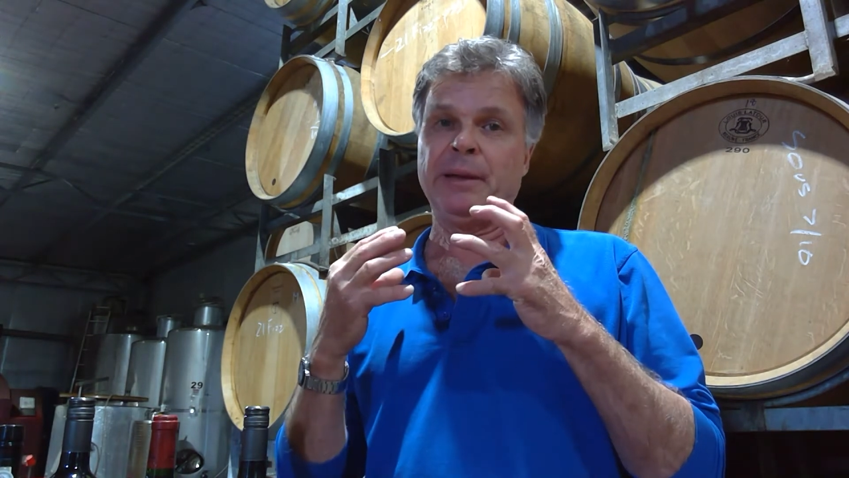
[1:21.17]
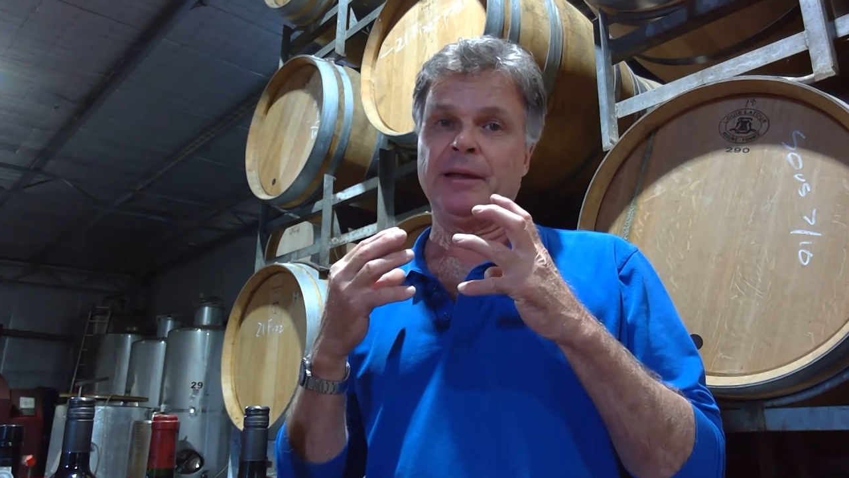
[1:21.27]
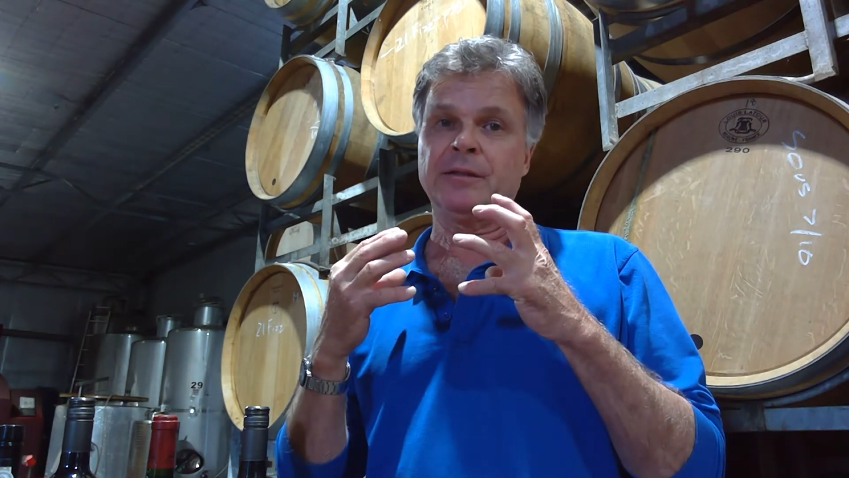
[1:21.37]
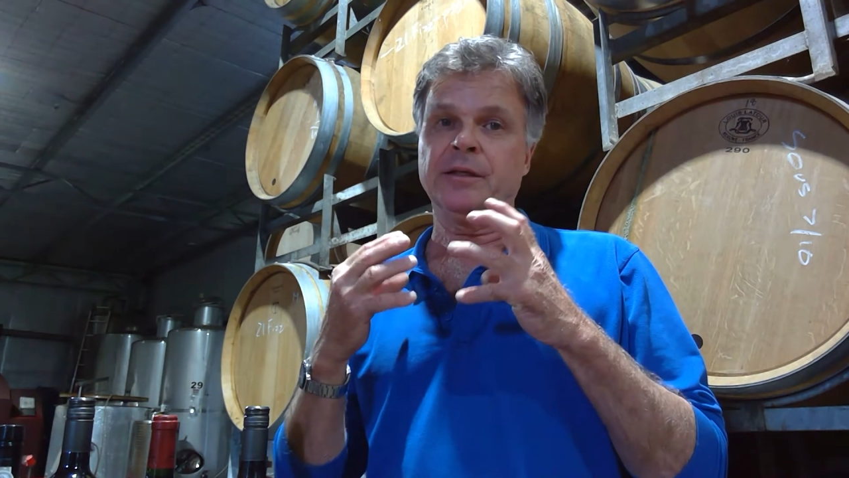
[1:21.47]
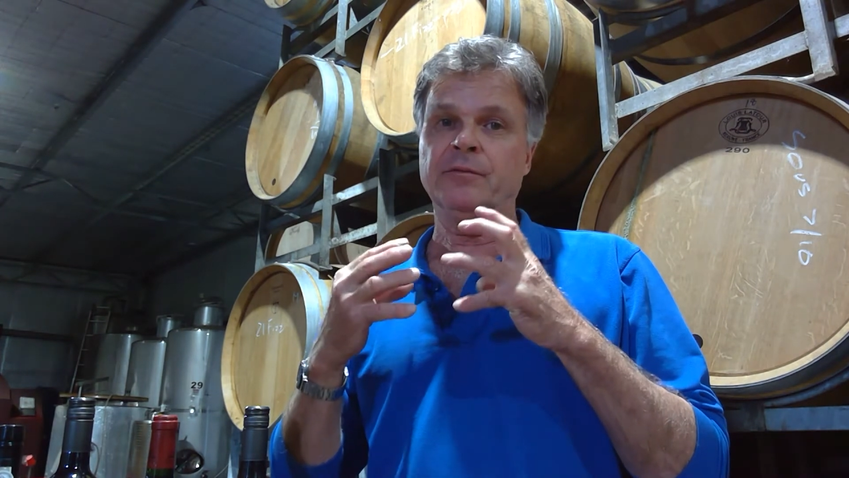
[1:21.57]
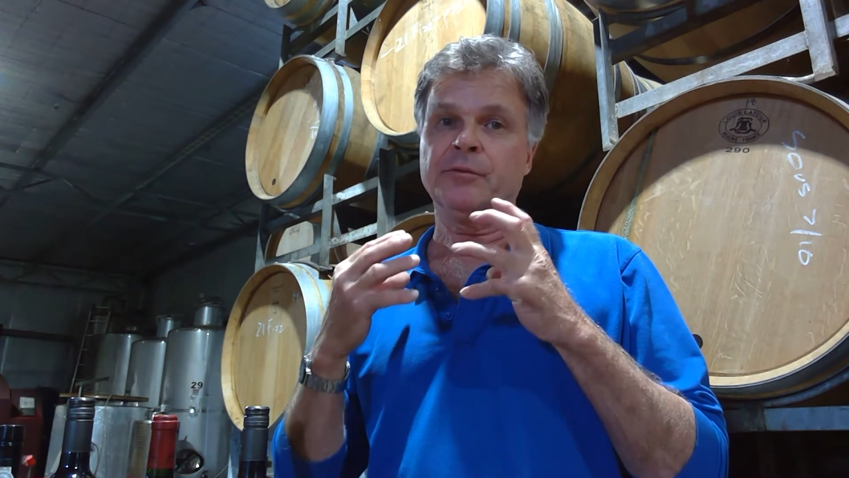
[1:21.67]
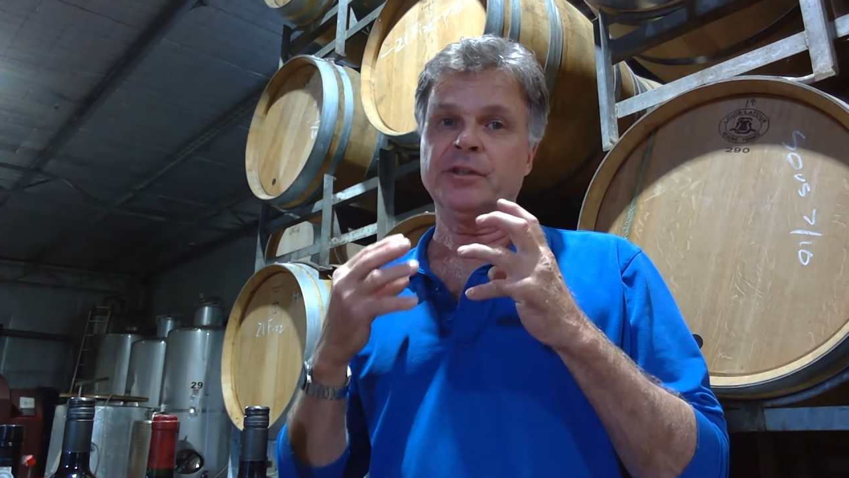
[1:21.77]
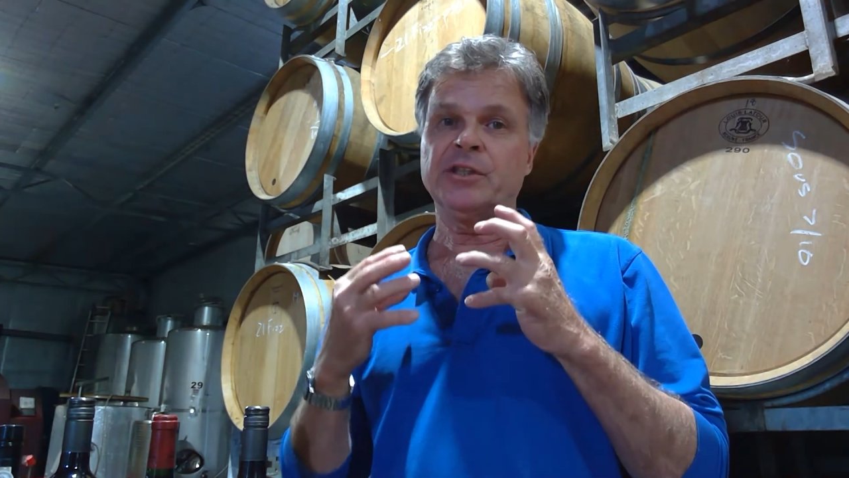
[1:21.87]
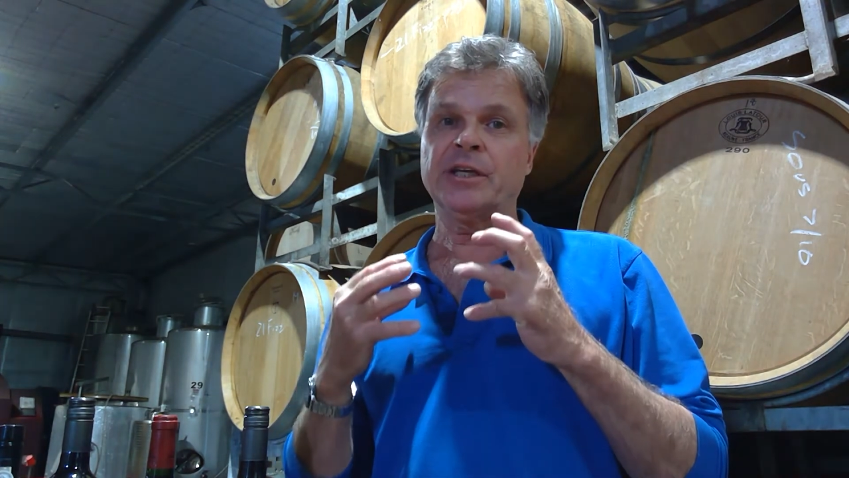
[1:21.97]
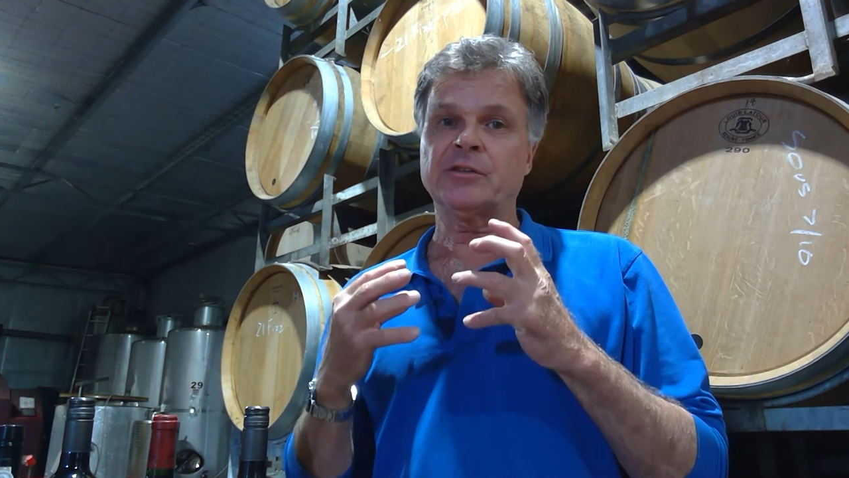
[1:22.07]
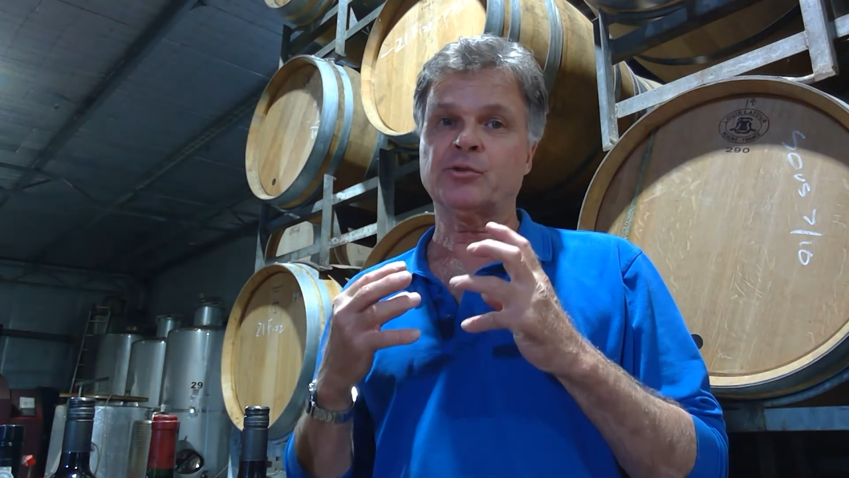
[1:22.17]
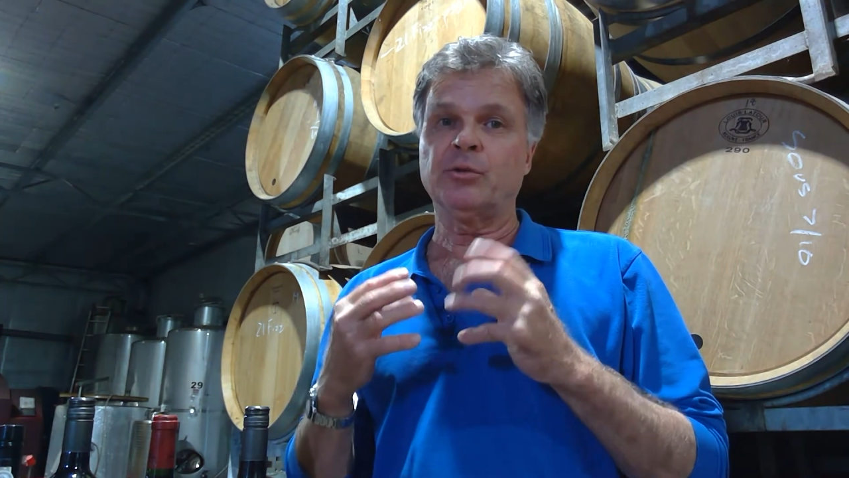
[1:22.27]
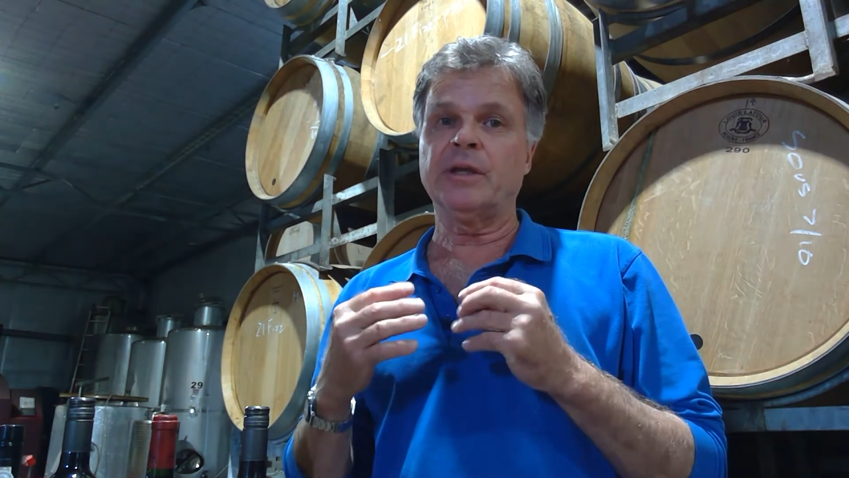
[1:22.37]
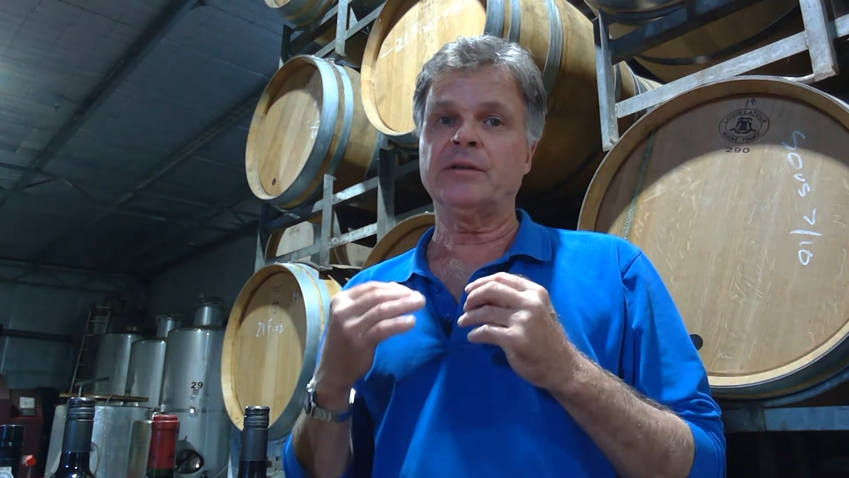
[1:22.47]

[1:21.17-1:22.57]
palate and very textural,